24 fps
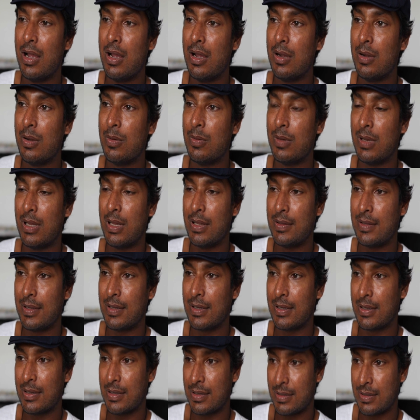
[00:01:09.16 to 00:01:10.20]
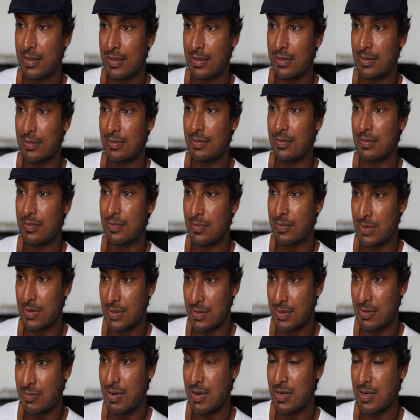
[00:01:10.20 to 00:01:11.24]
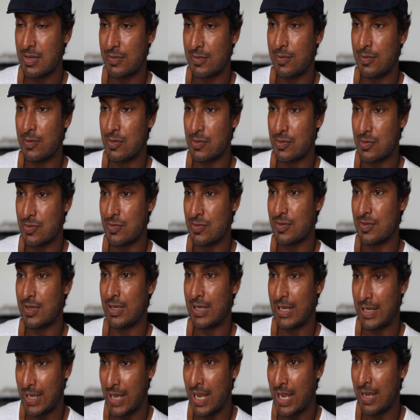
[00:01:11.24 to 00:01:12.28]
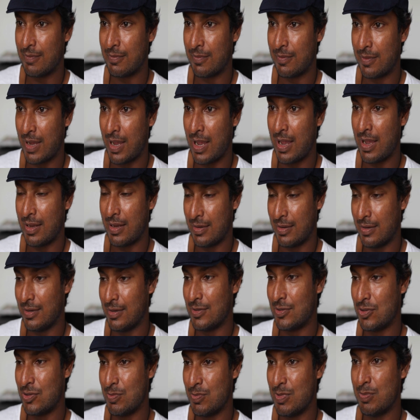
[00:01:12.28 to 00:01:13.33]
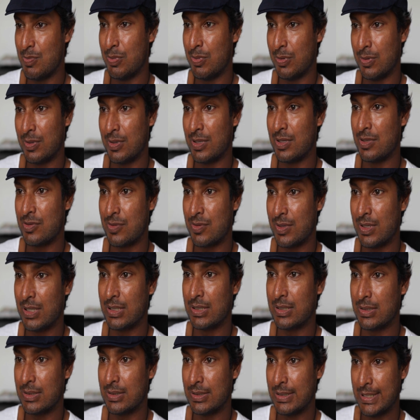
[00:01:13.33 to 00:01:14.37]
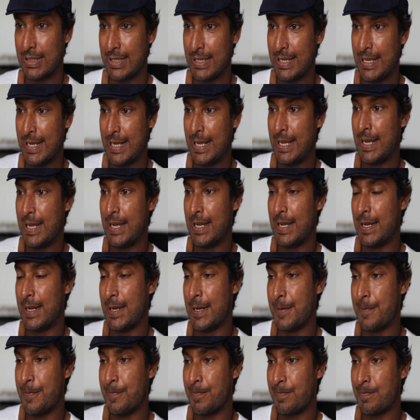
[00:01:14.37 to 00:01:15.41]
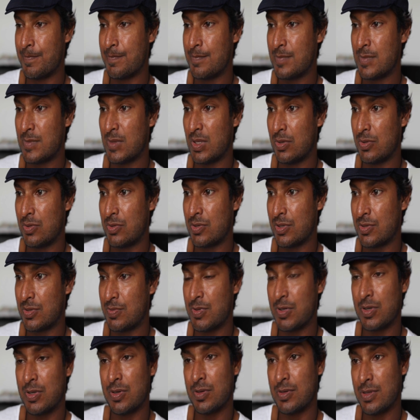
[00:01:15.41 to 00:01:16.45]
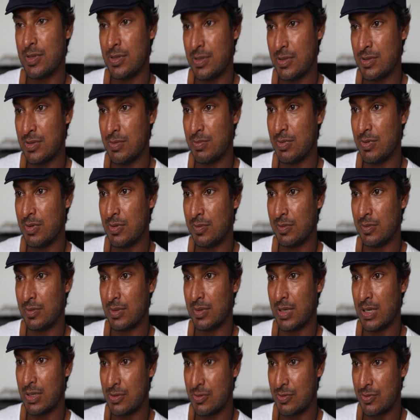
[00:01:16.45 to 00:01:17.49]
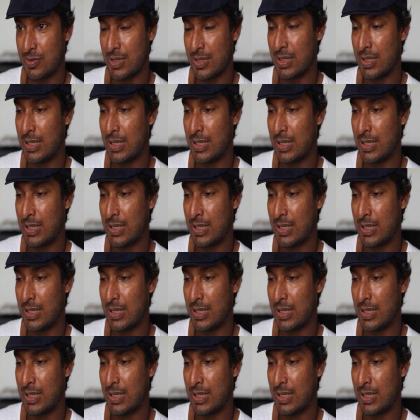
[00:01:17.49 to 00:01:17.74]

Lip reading: Well, I think one of the greatest fortunes that I have had is to be born in Sri Lanka. Not just because it is a beautiful country,